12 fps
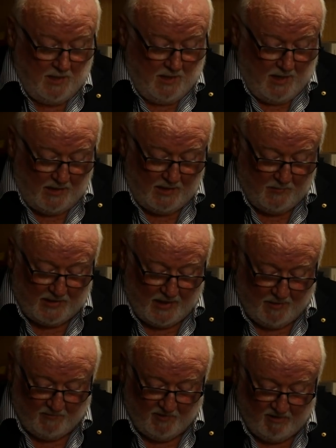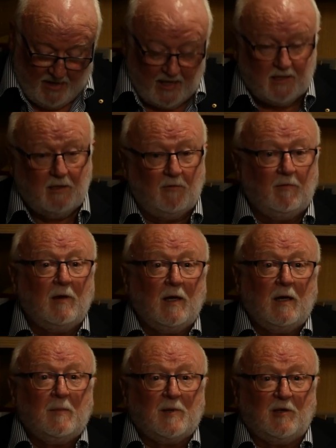And he became a very active
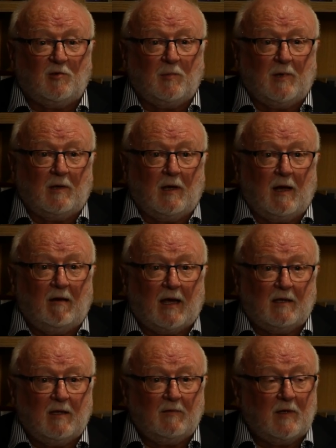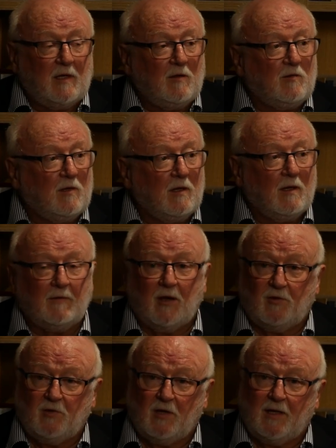participant in our activities in
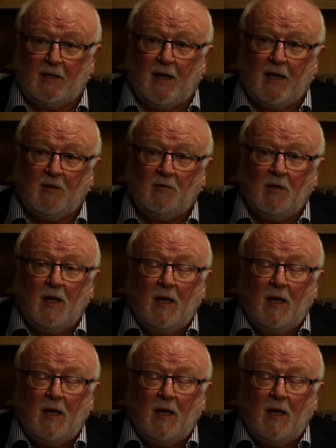those early days.